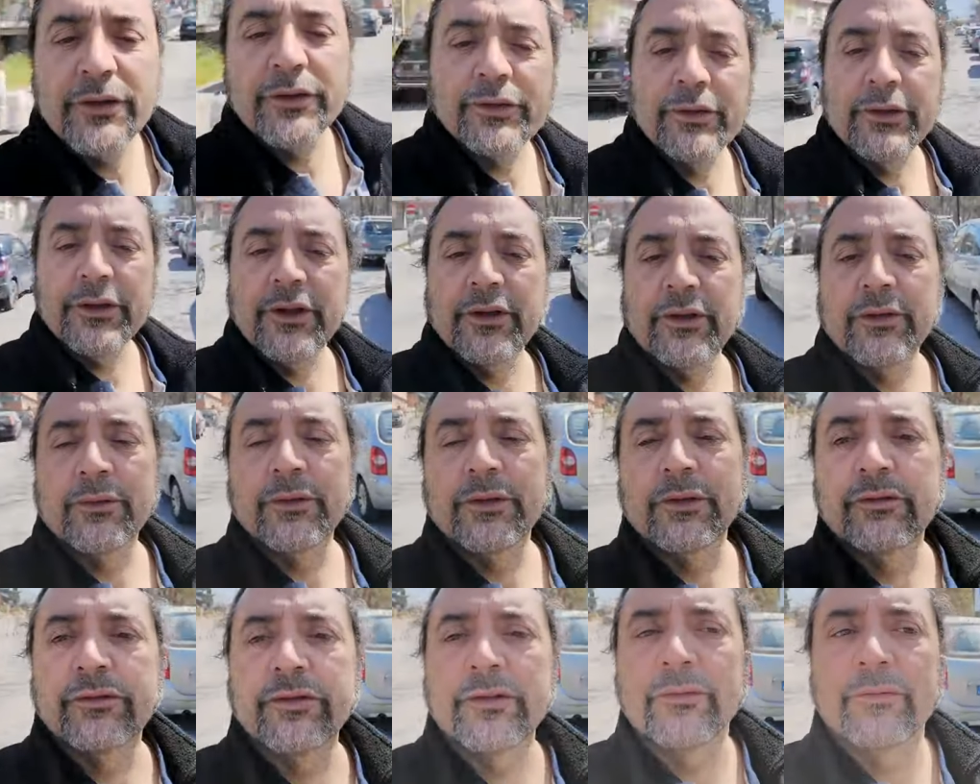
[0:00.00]
I'll do another
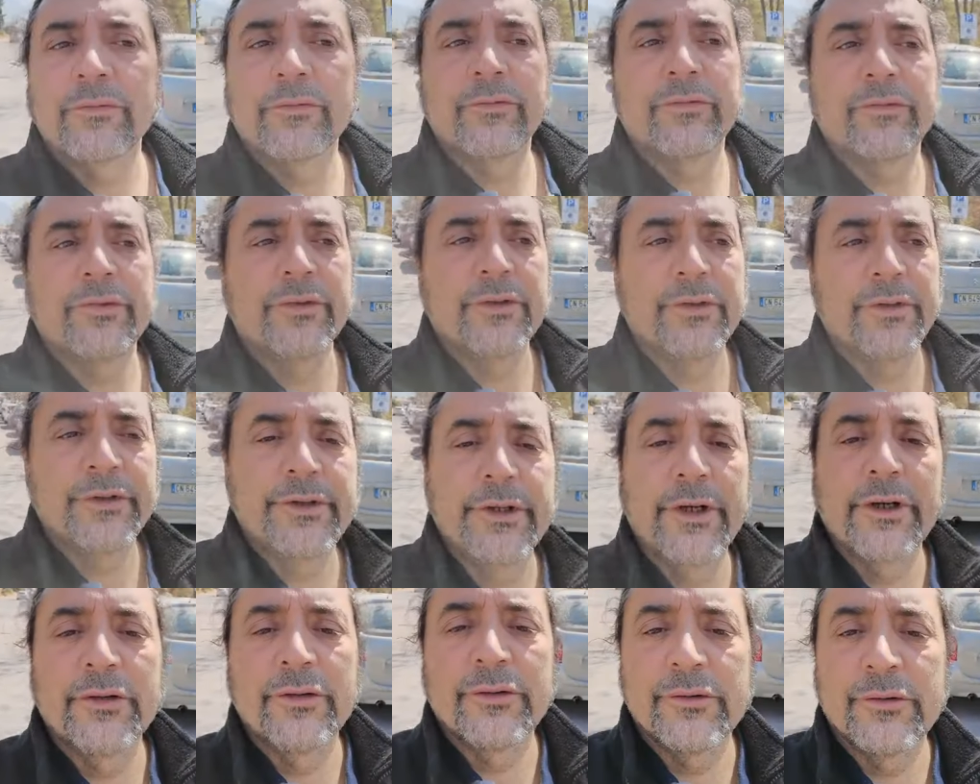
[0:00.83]
one from
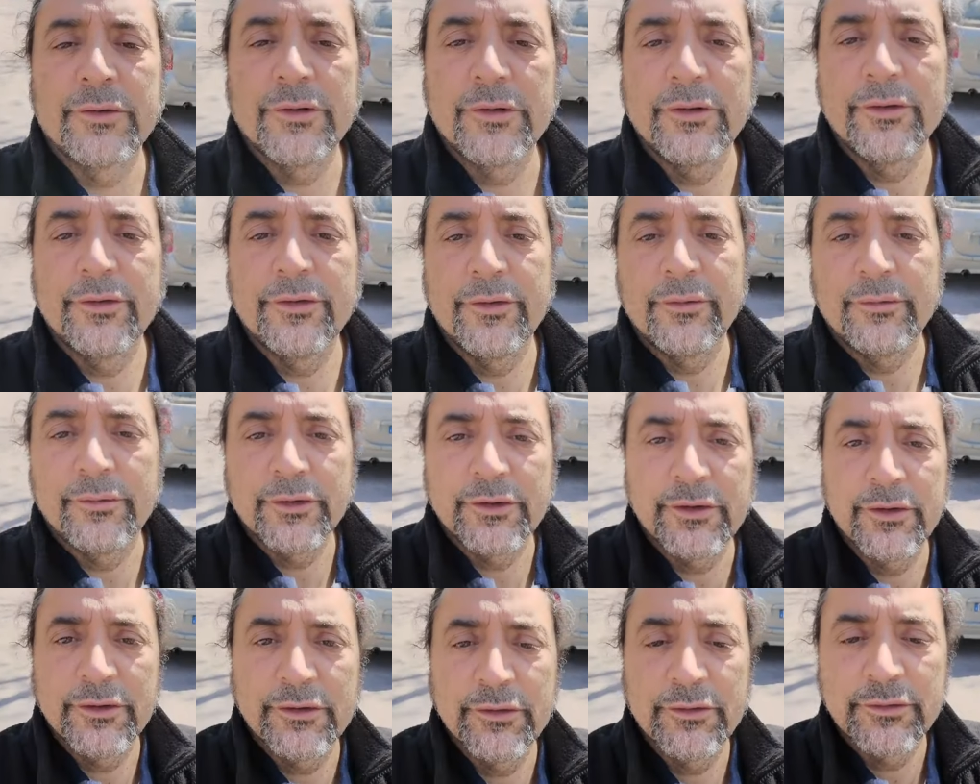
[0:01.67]
down the road
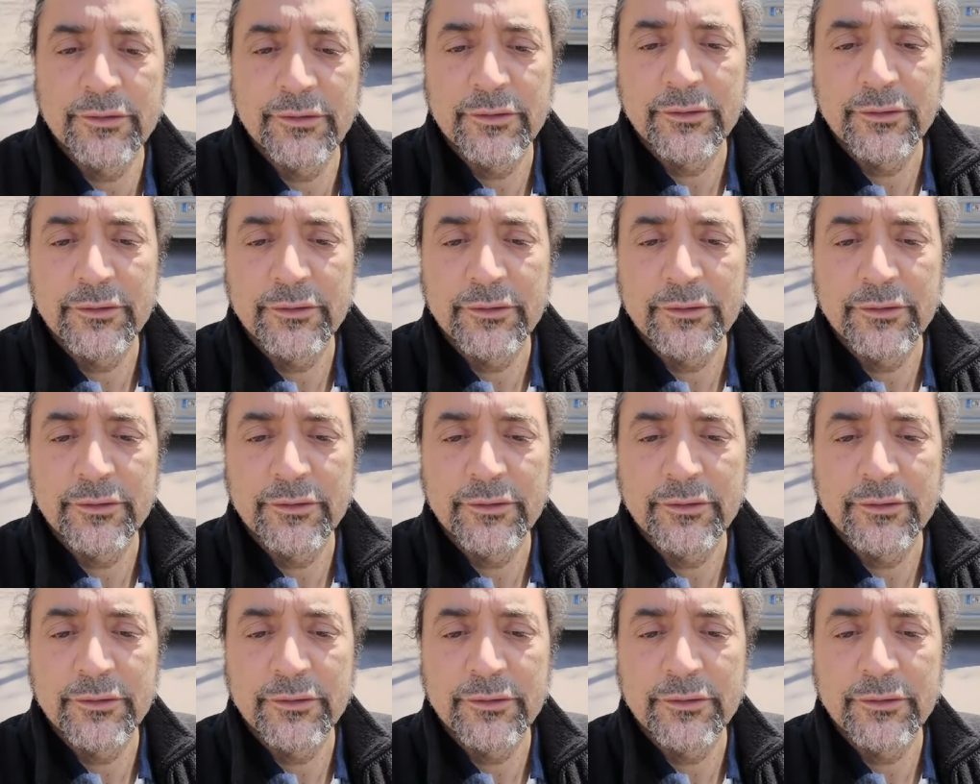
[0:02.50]
somewhere.